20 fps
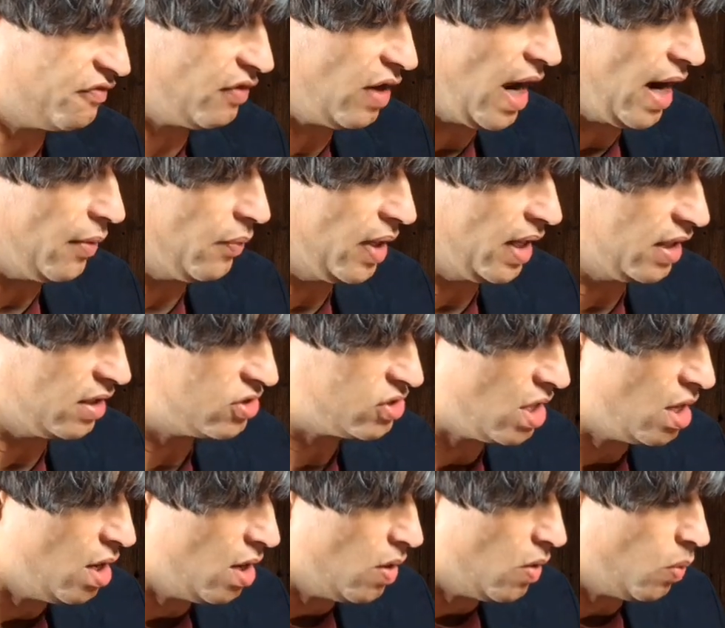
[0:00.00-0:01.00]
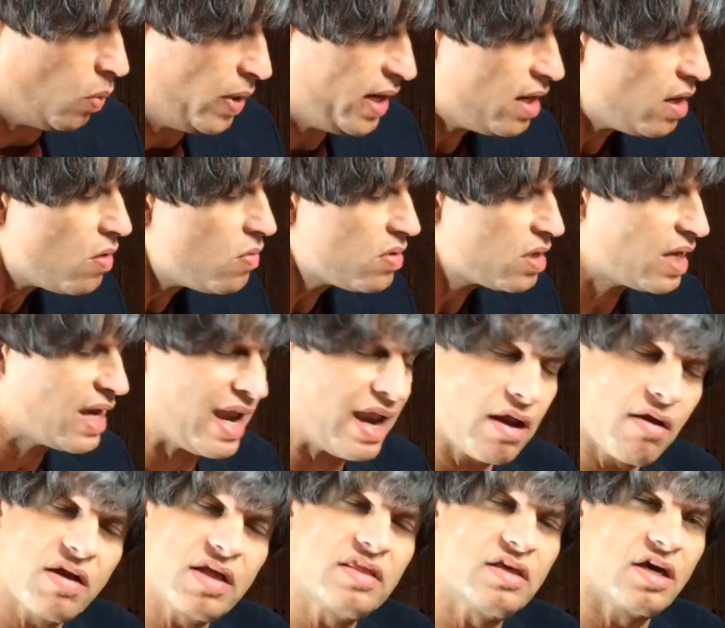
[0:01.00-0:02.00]
Fly Rigs, we don't
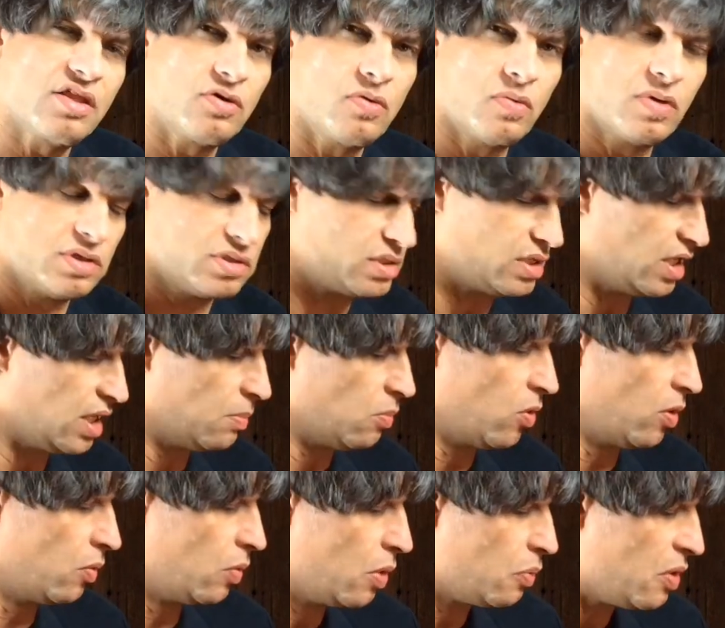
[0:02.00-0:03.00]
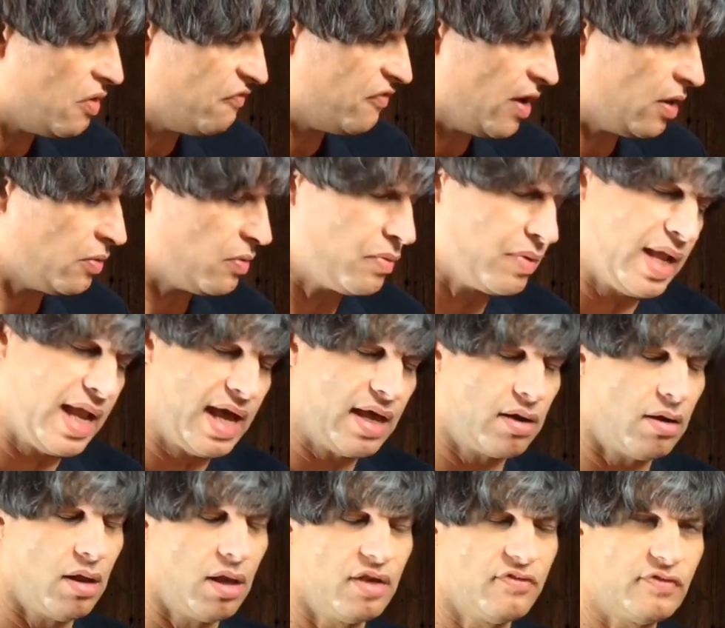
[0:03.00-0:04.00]
carry the other ones anymore. What we found when we had
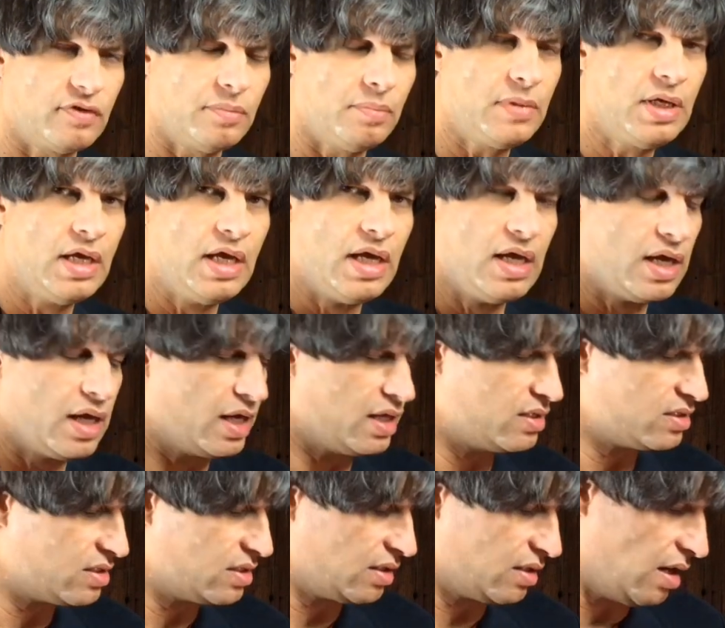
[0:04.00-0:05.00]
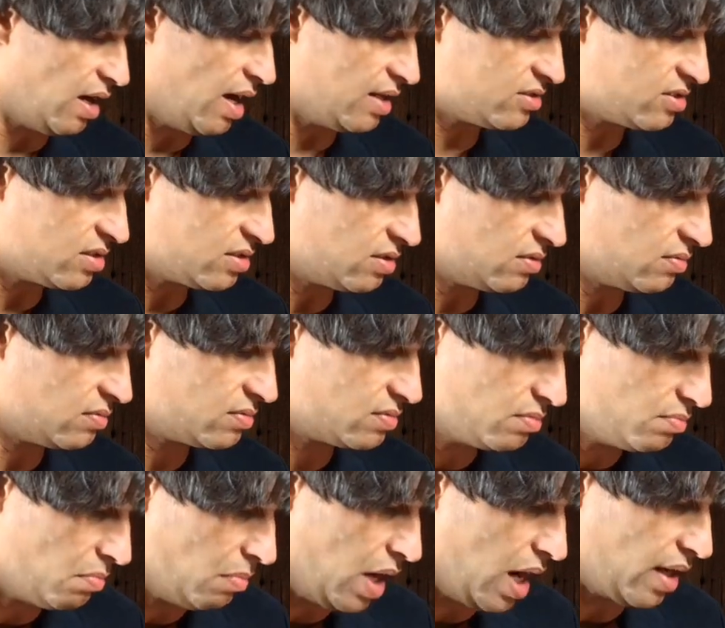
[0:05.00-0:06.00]
all of them is the Kotzen
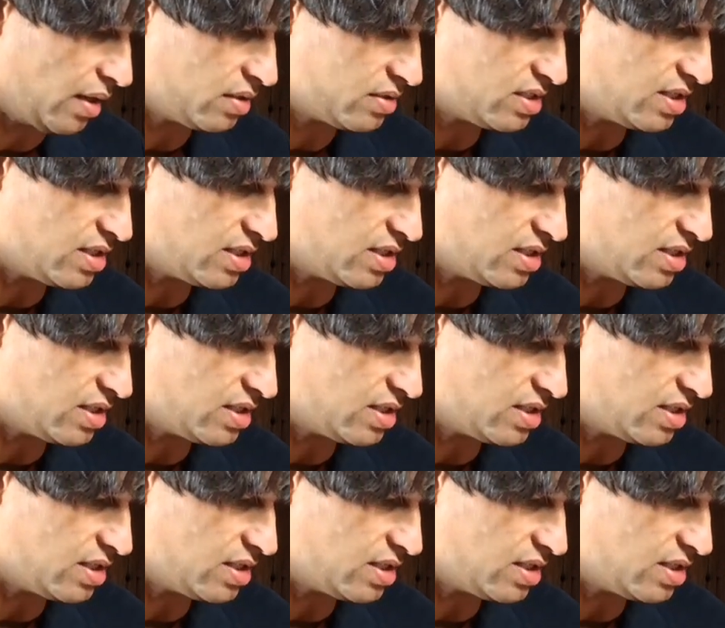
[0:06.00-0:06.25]
model